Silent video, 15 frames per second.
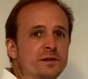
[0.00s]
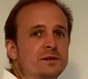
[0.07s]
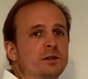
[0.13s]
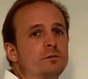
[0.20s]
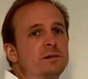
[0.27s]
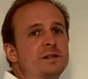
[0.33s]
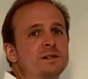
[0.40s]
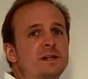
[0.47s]
so
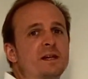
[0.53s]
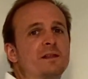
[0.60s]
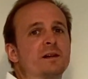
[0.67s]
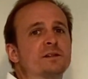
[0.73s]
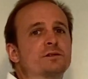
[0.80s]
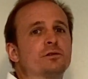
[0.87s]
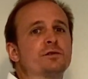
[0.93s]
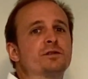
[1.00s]
we'd say
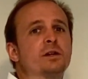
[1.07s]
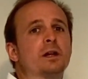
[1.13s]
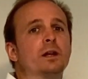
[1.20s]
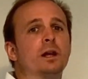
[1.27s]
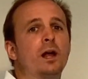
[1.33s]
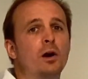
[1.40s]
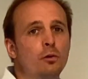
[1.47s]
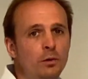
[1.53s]
that's got a
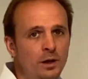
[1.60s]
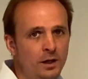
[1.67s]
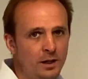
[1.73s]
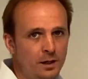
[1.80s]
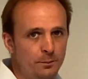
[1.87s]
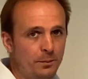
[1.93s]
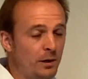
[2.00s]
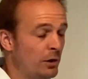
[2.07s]
low
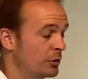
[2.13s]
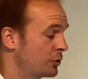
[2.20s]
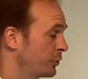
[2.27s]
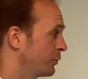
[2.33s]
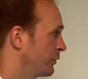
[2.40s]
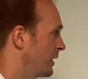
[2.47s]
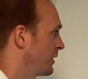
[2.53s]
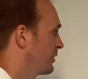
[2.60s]
partial
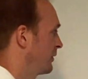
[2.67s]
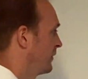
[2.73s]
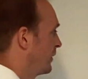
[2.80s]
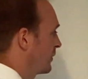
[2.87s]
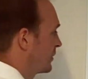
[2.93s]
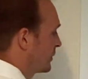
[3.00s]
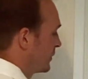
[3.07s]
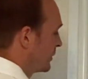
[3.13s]
pressure of
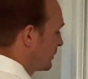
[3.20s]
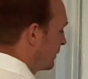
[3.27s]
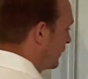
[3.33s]
oxygen. So